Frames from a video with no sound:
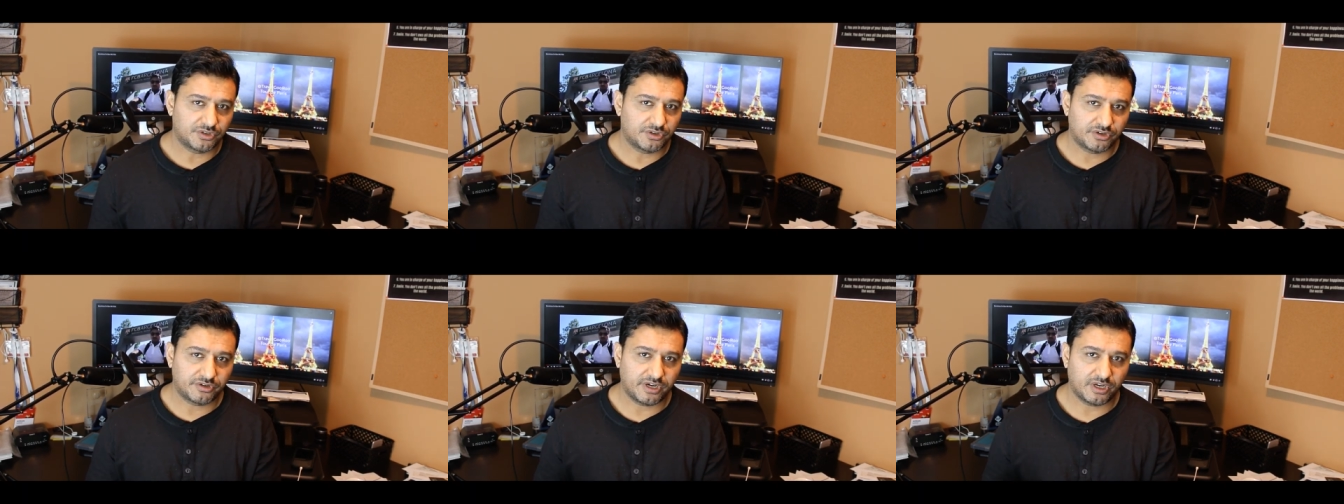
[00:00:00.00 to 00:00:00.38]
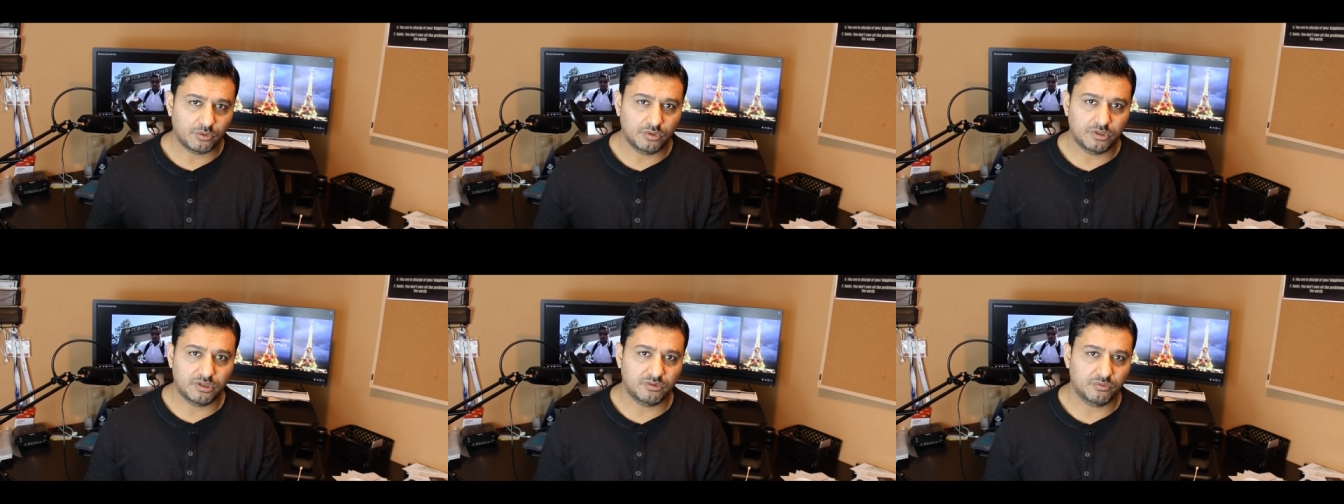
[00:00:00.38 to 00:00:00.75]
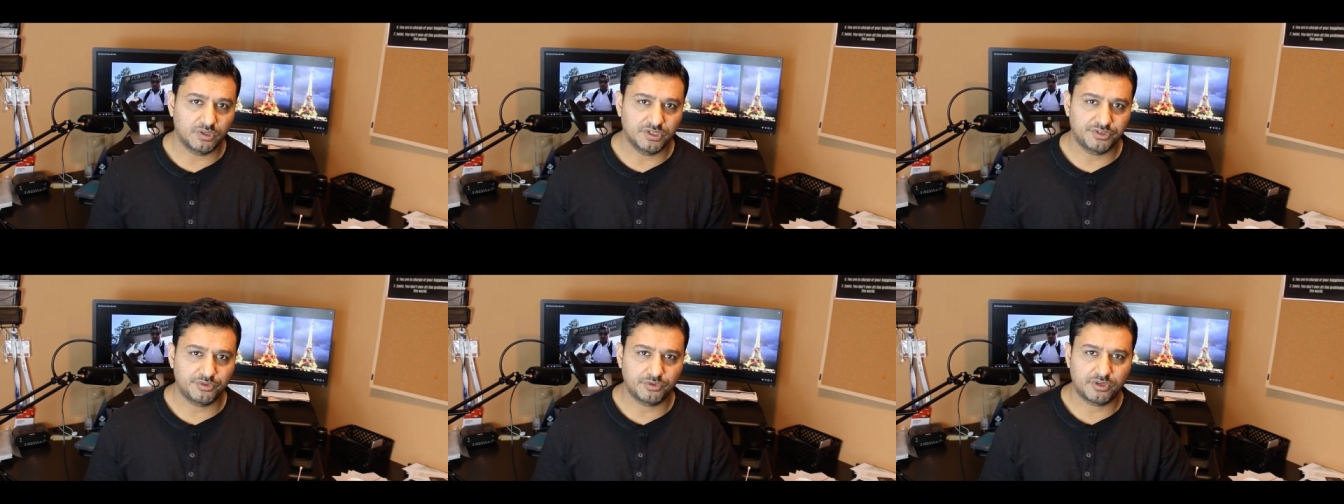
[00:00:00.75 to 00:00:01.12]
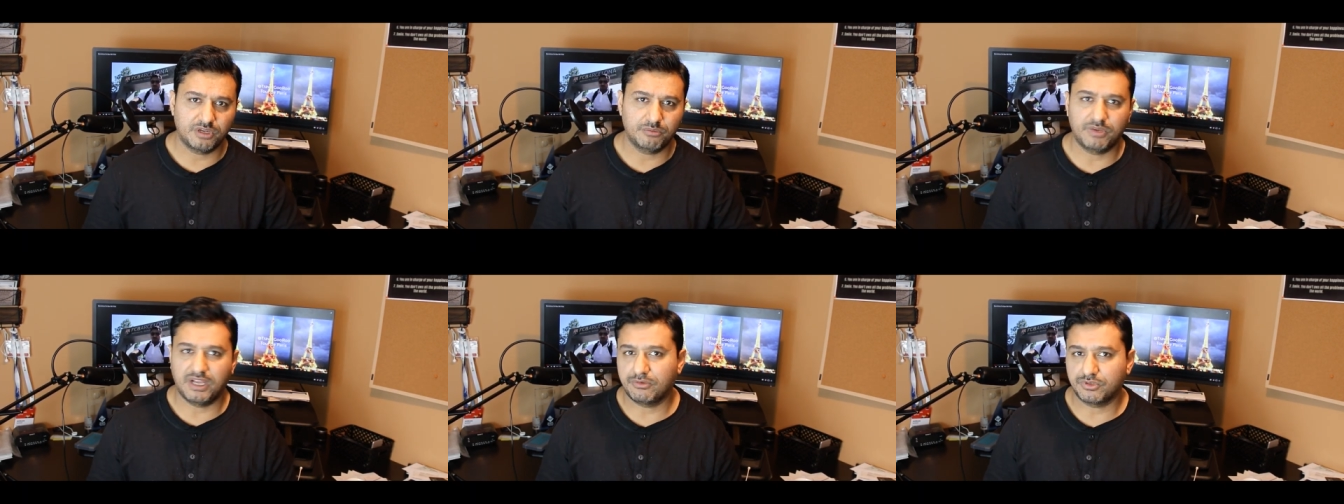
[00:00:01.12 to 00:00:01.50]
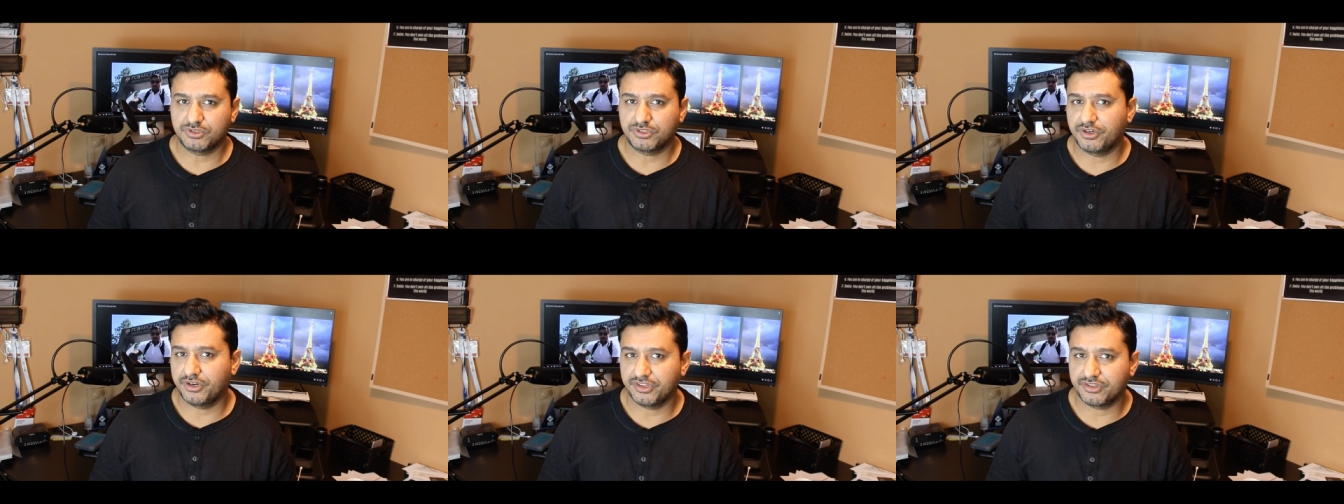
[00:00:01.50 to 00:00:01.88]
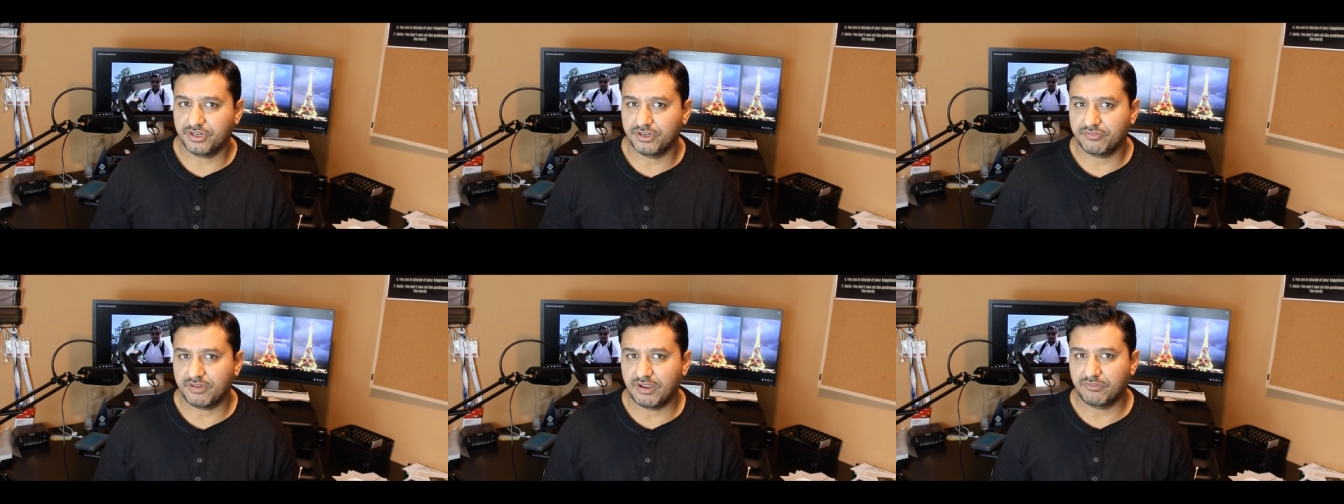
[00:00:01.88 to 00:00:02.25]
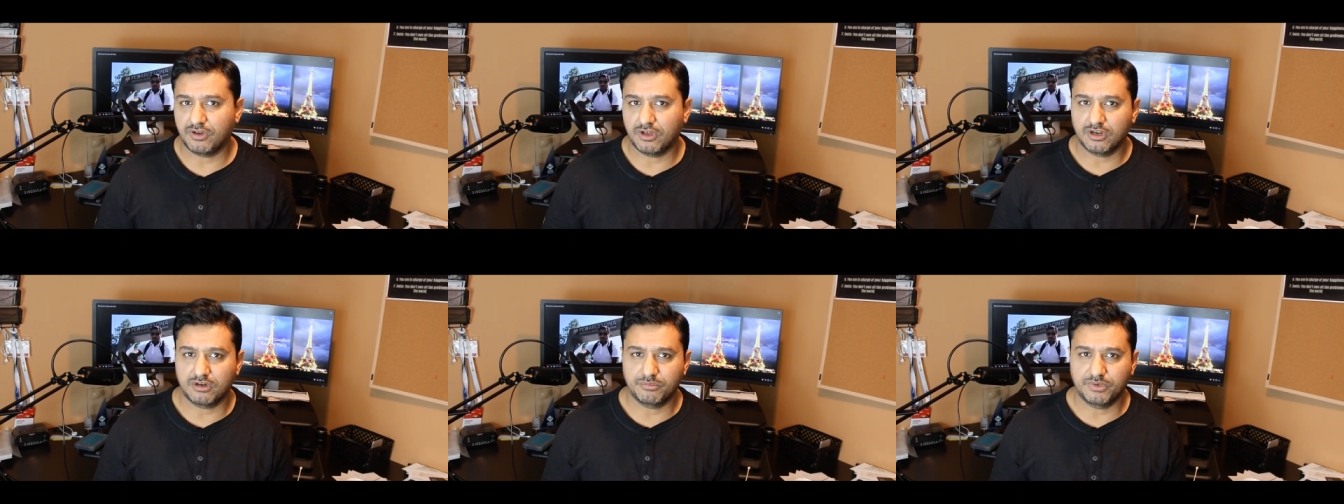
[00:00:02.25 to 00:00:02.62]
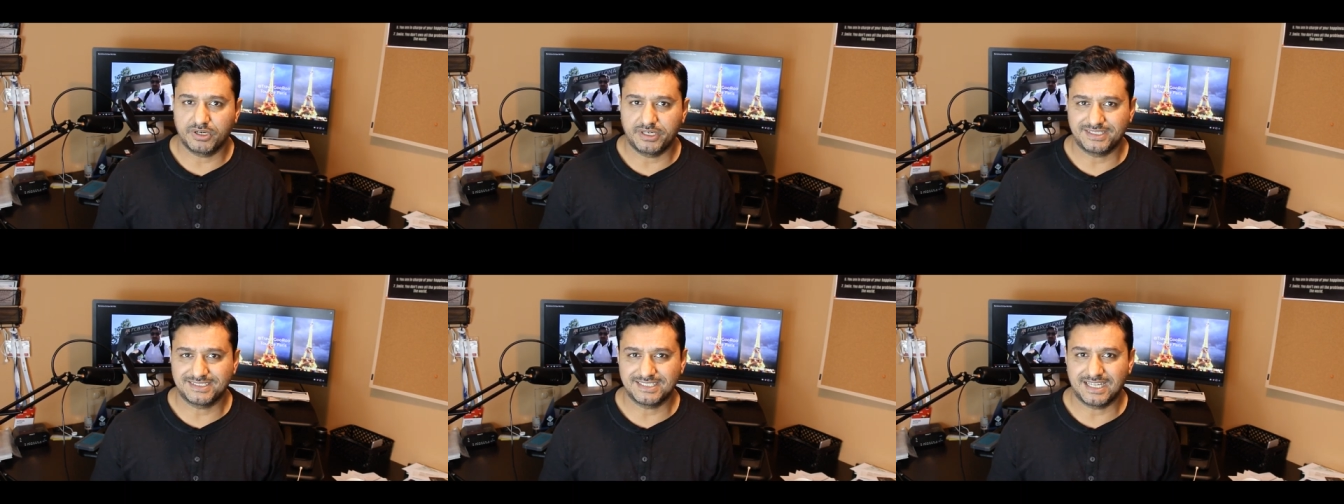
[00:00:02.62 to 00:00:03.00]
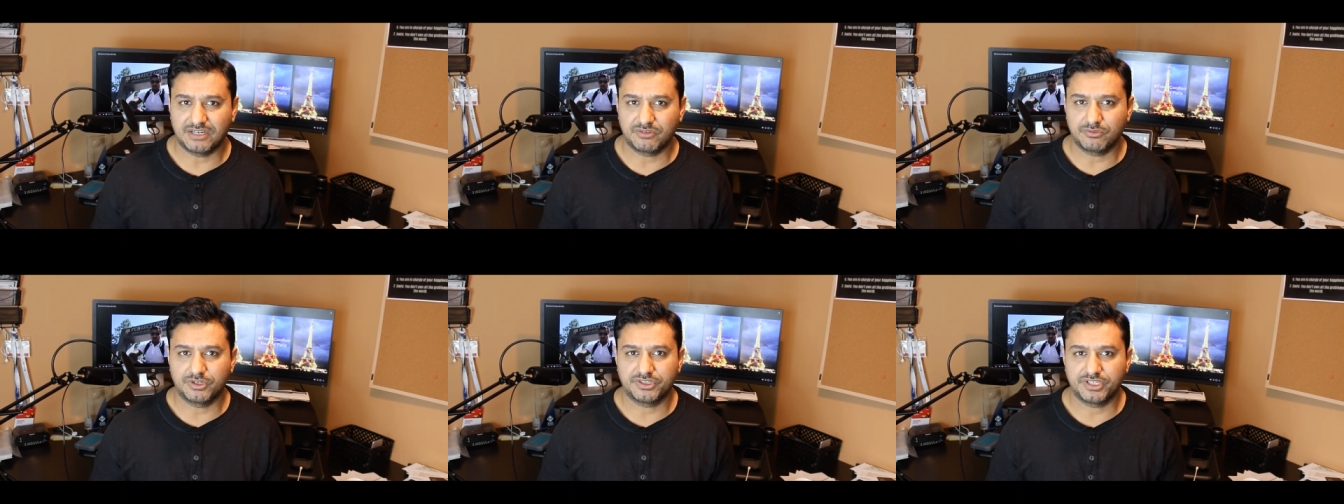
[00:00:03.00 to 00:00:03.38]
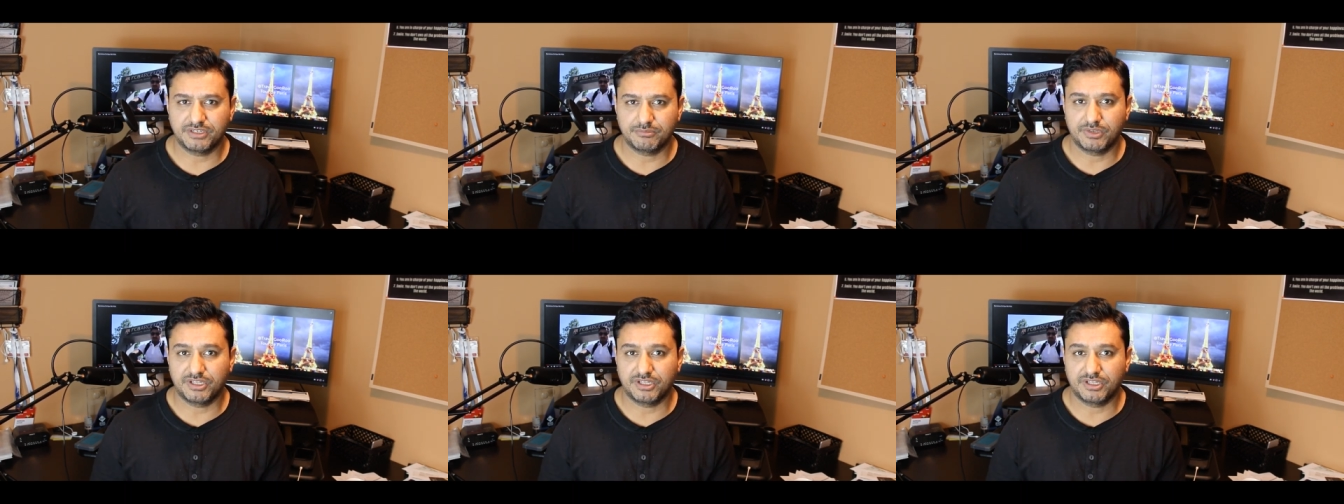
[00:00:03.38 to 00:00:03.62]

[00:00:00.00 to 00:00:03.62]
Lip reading: regular one you can buy for $30-$35, but it's not worth it.